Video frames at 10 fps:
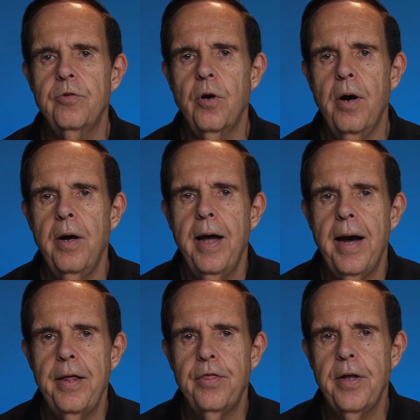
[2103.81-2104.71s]
So
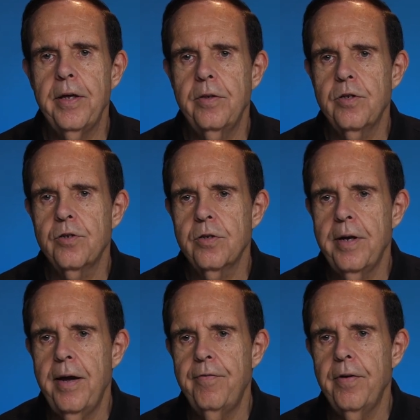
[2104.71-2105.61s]
I
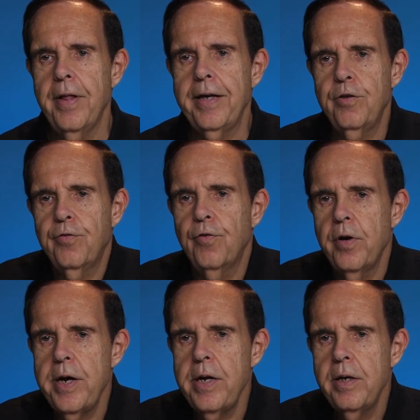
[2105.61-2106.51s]
feel like it's
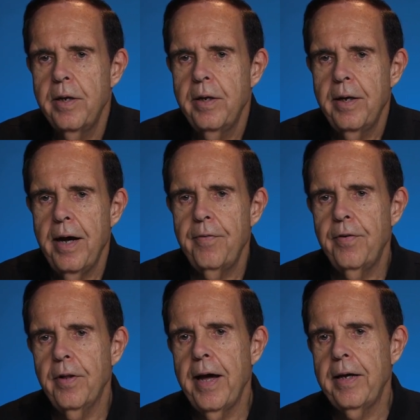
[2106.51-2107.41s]
free. I
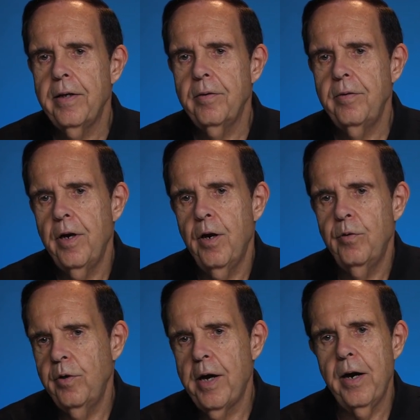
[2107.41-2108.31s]
feel like,
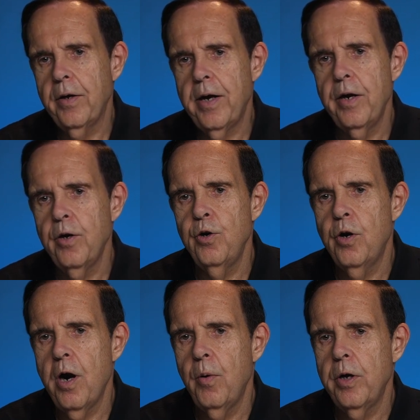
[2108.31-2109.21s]
I don't care, you're a new
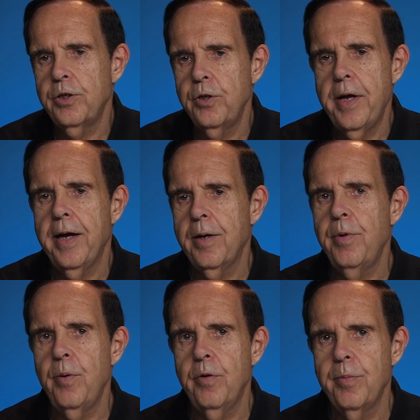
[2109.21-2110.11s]
car wash, you can't
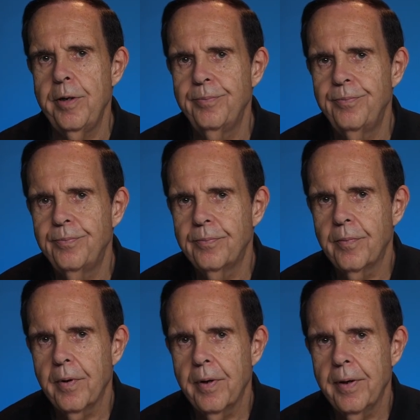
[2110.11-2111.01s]
compete with me.
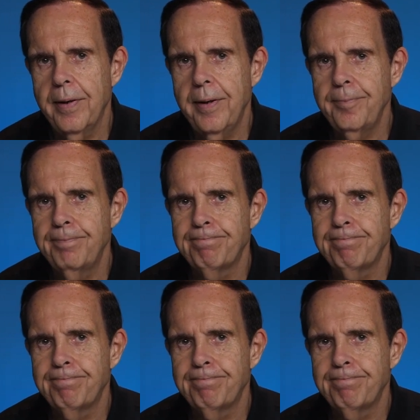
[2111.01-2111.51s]
All right.